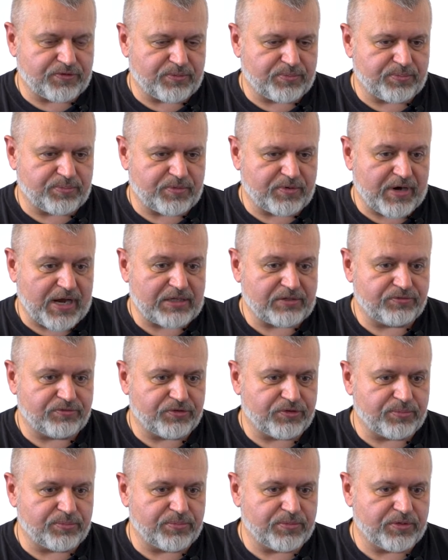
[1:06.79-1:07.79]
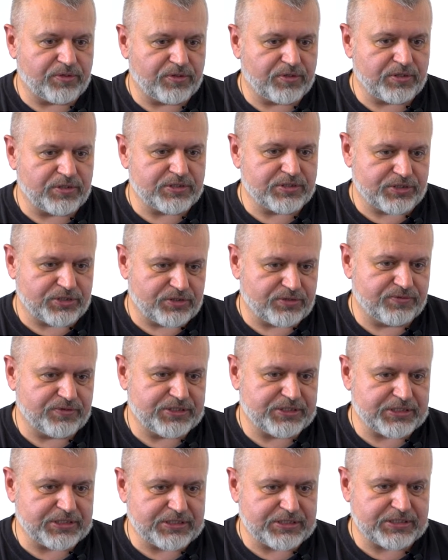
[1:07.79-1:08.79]
run from
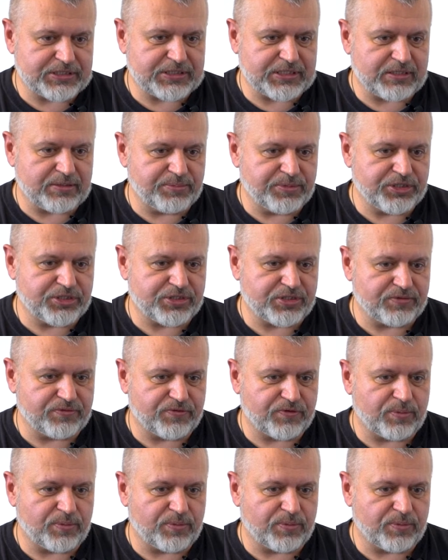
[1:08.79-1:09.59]
services and mission